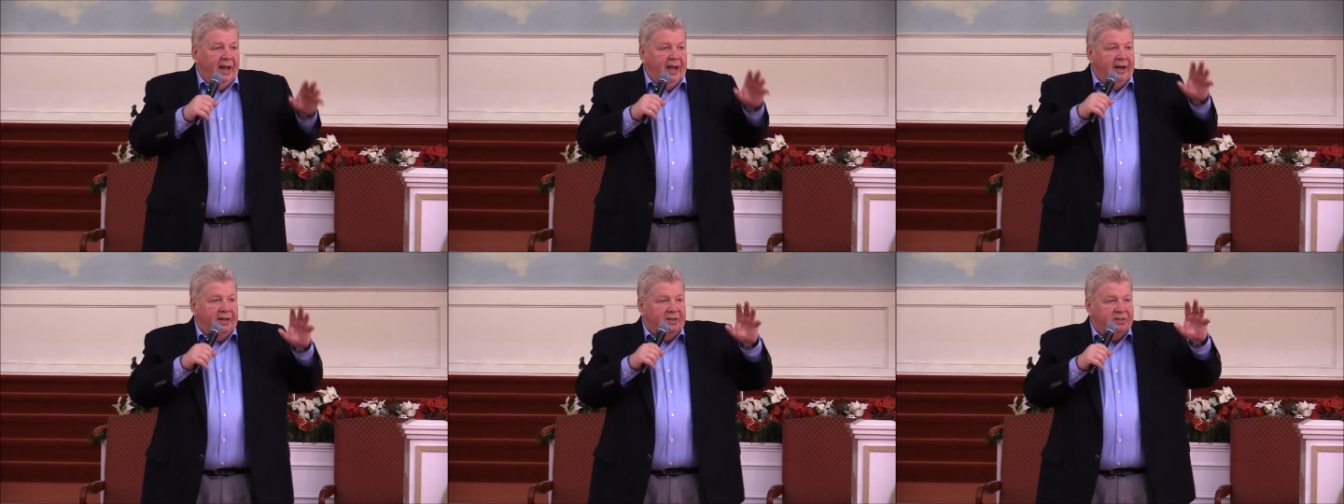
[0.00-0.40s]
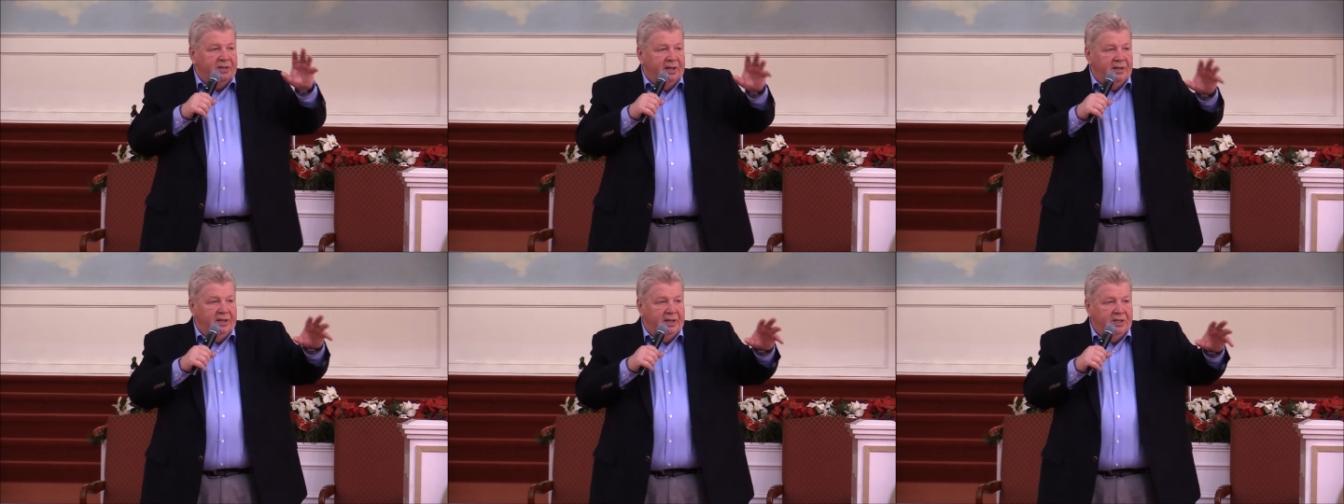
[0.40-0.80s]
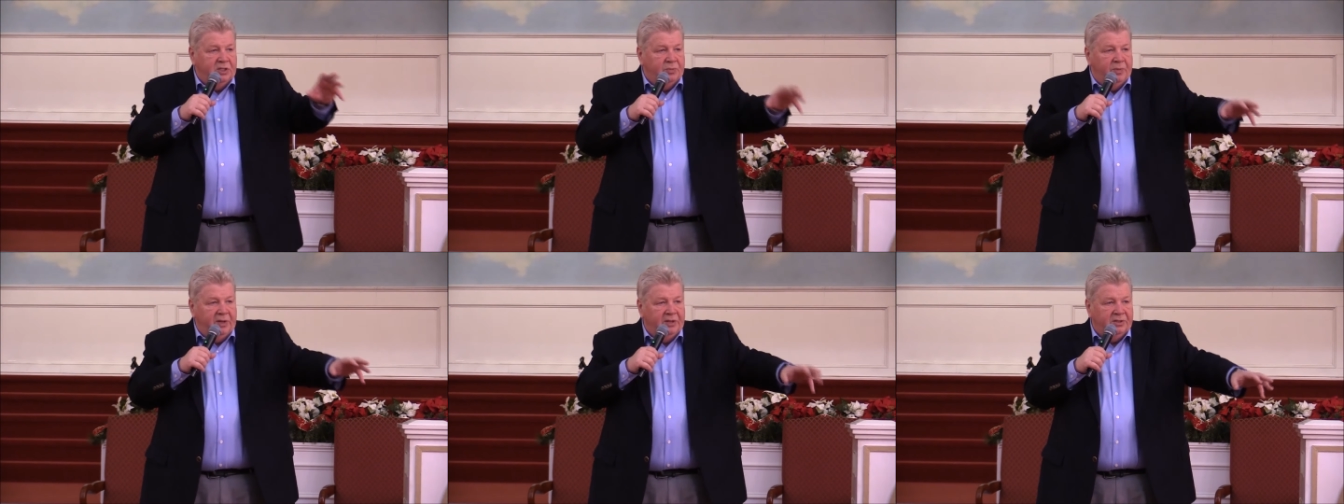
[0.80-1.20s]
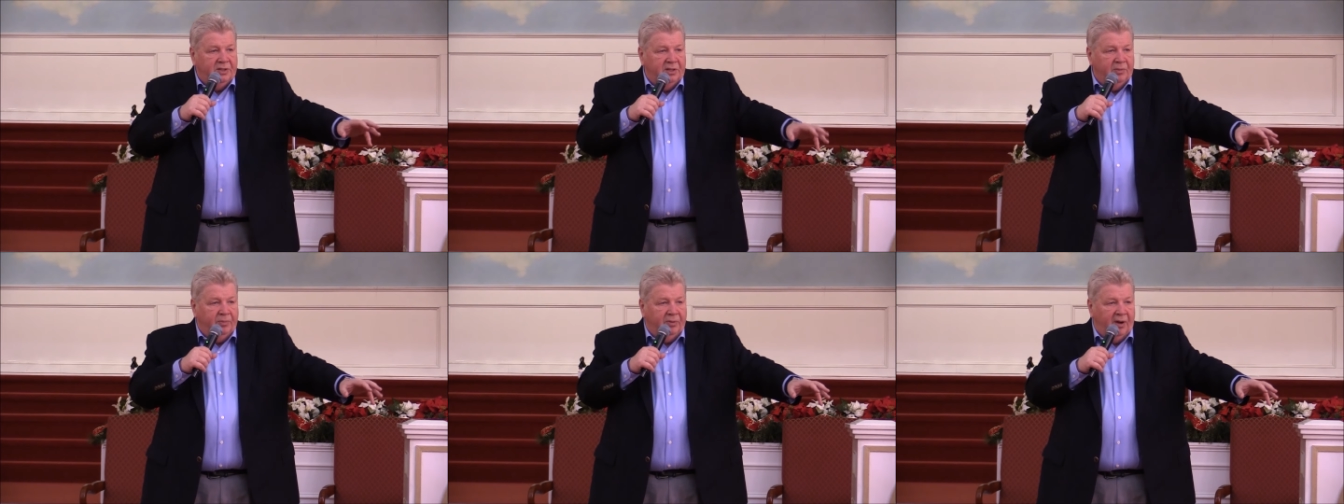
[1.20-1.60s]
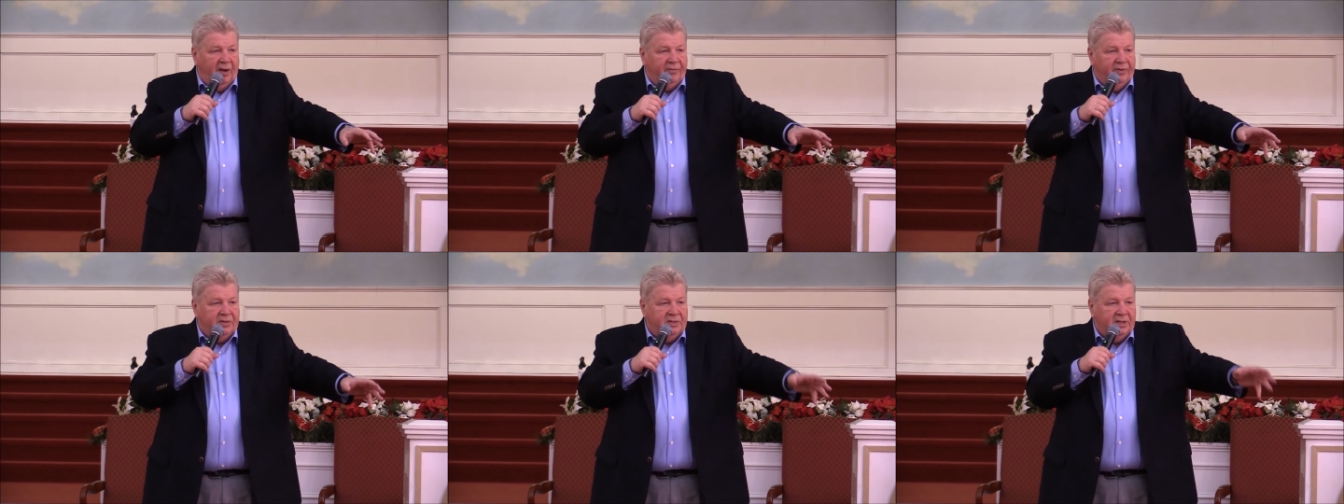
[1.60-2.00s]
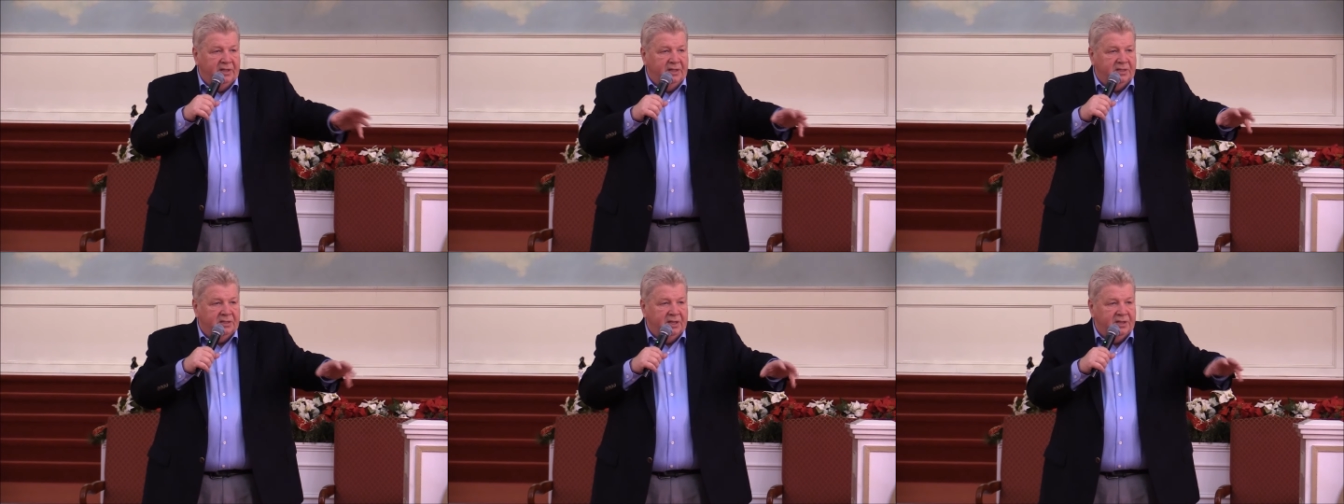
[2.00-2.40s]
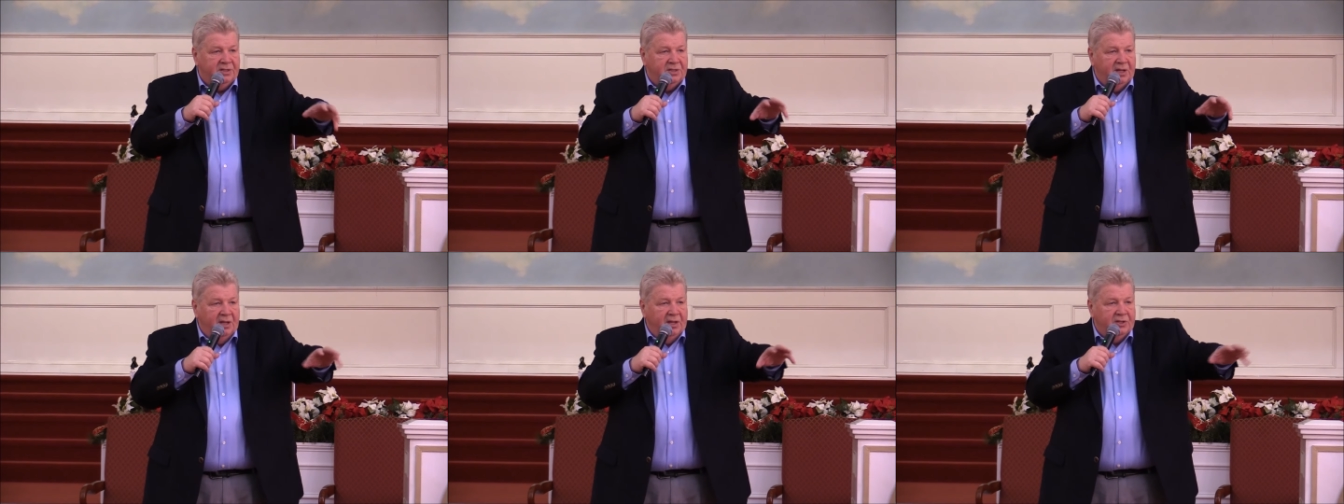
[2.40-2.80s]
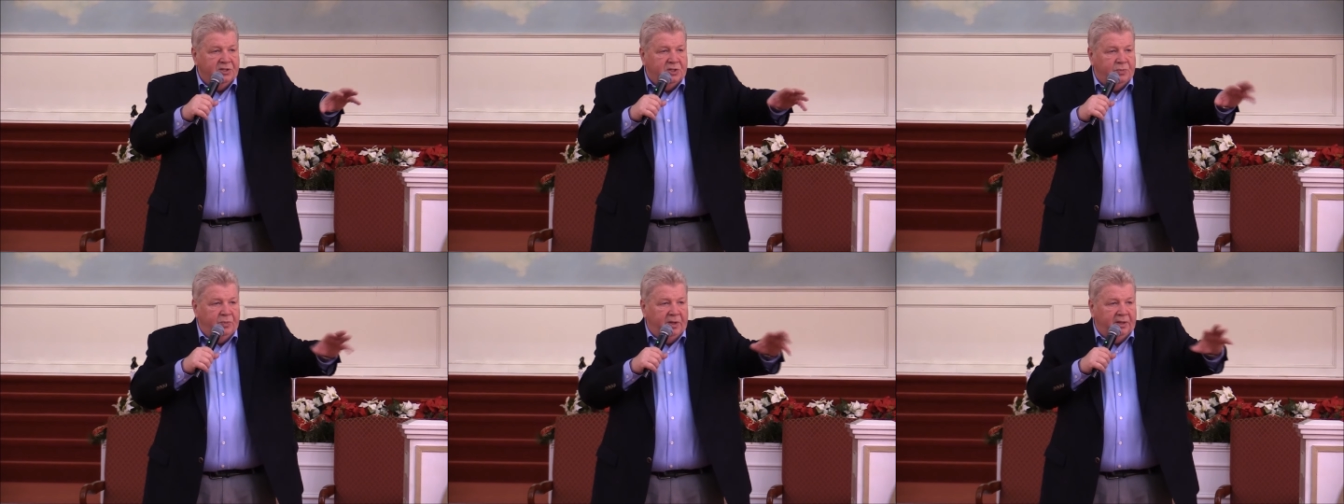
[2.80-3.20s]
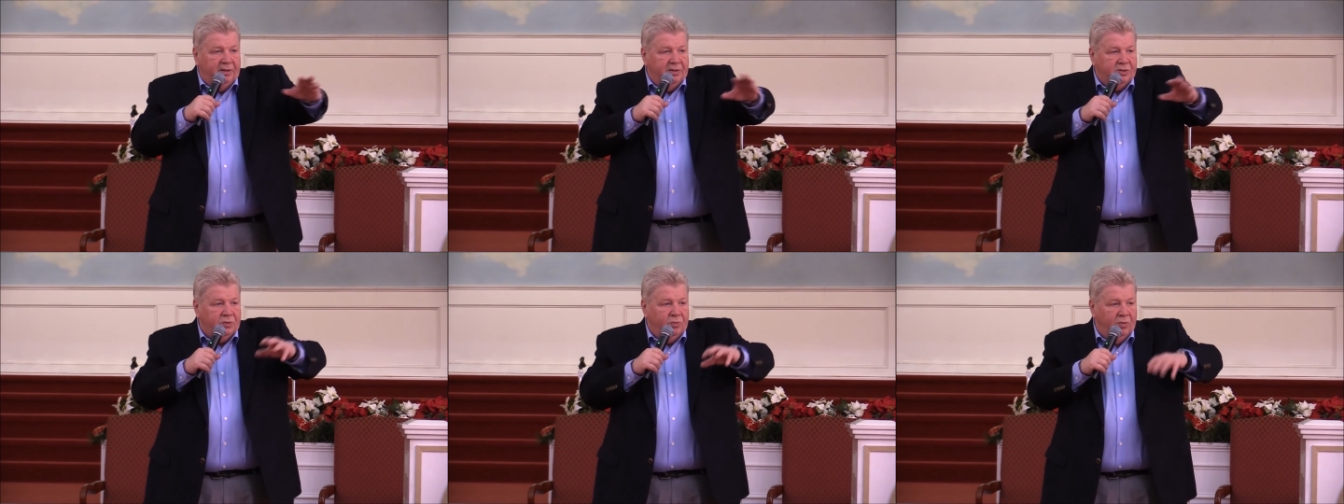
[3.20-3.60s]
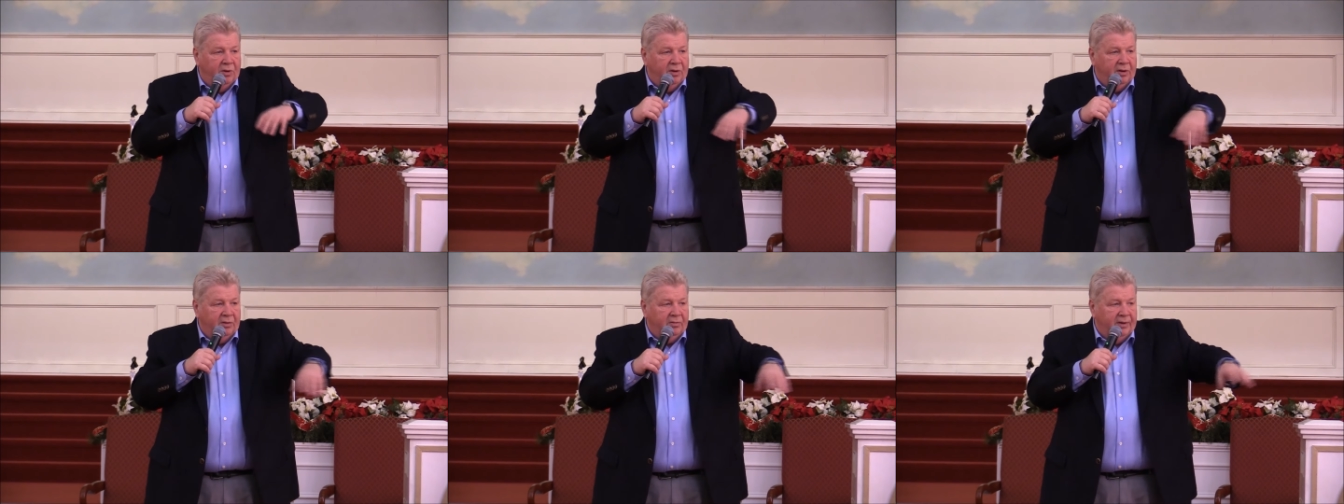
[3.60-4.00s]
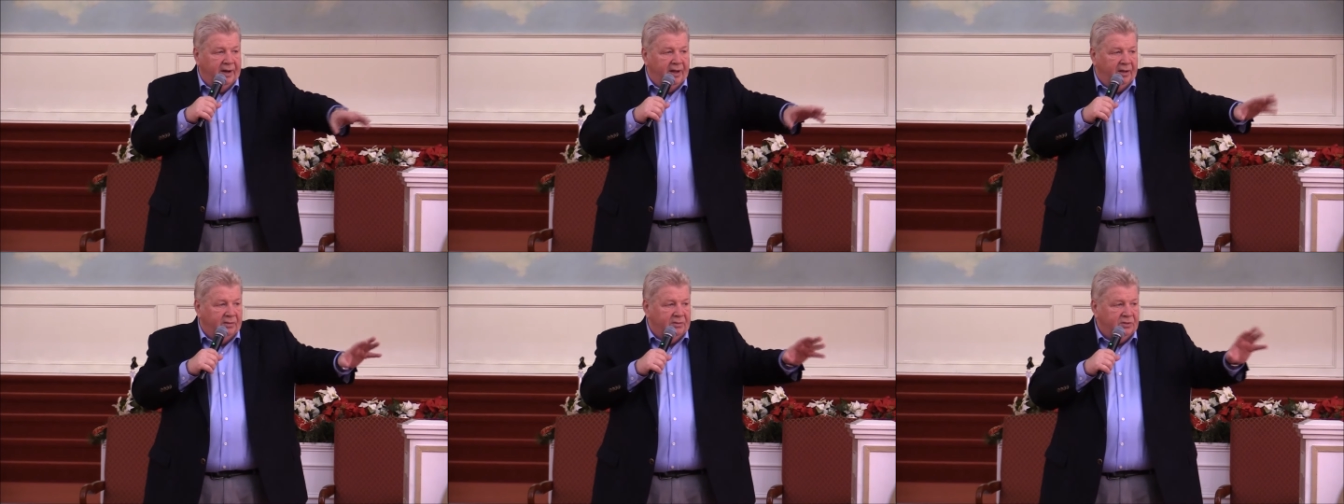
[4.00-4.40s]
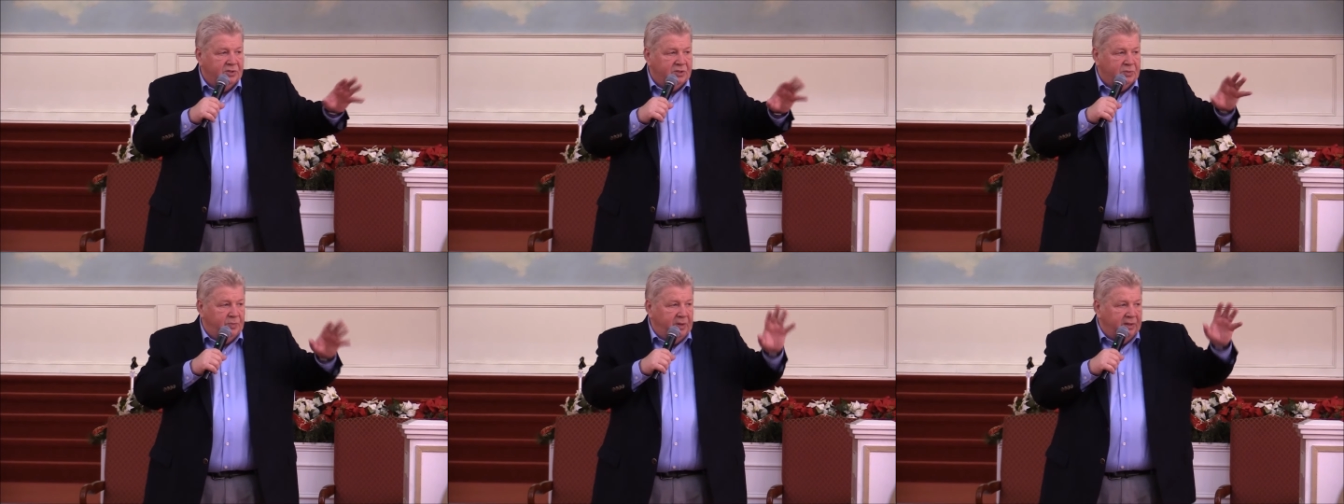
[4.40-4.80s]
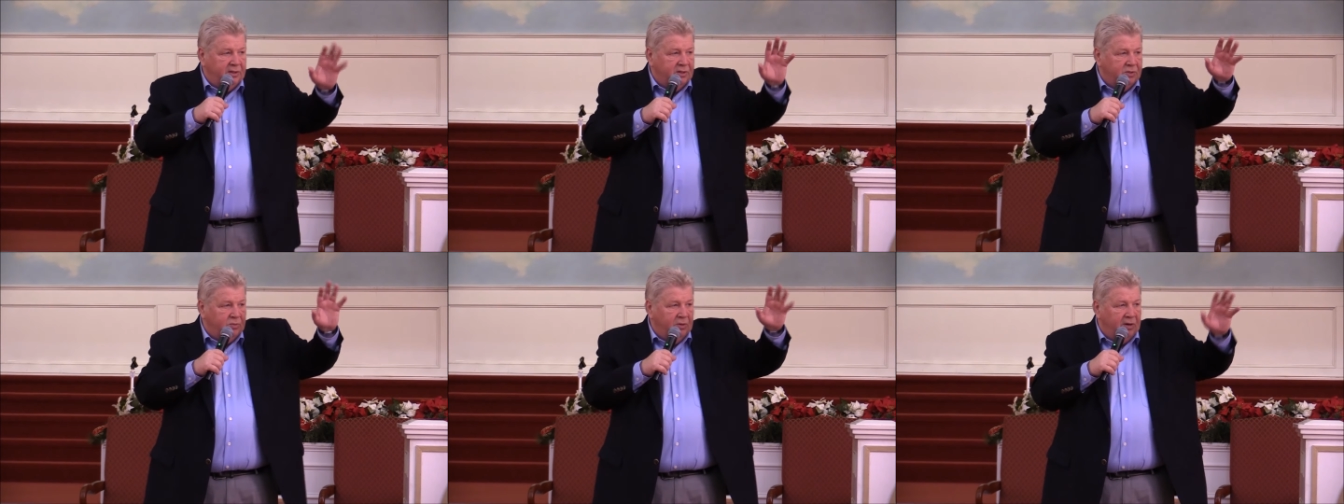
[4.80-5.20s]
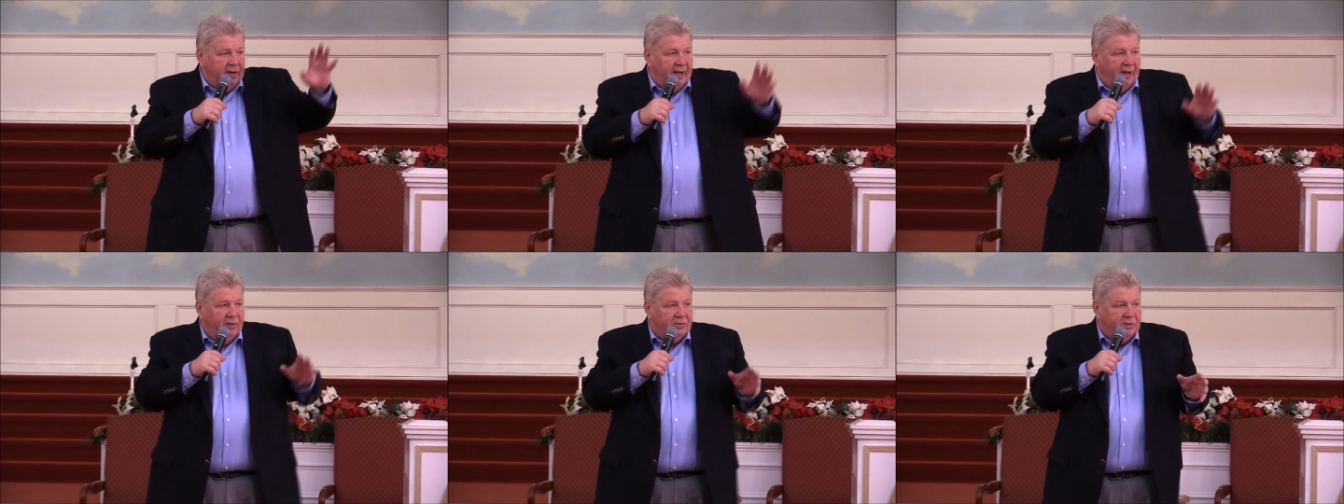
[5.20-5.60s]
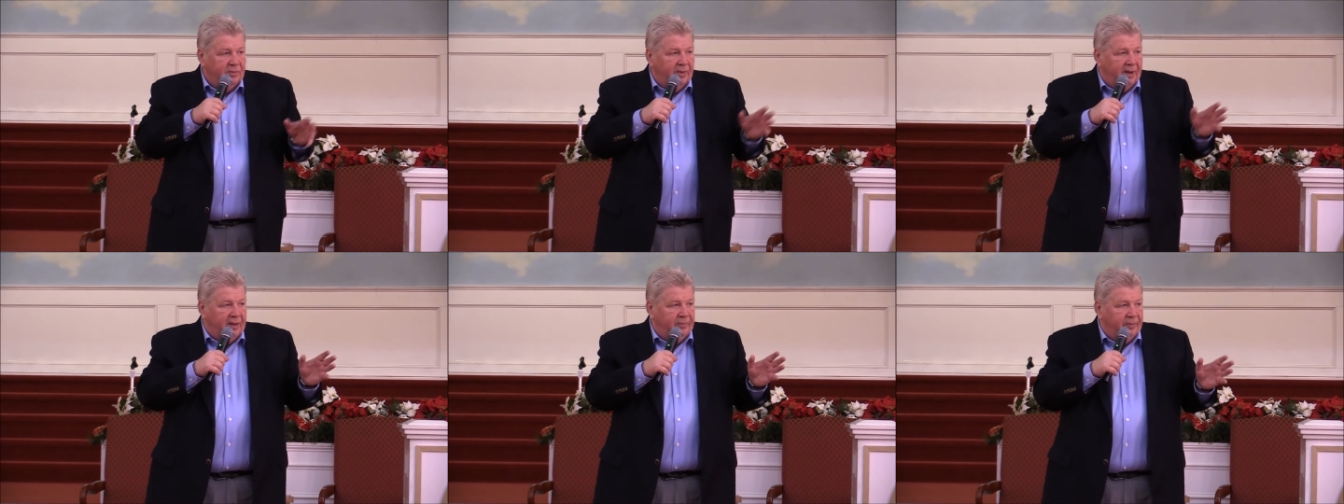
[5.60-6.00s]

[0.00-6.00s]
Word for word: And he speaks to the prophets and he says, speak this word around. Just speak this word out to my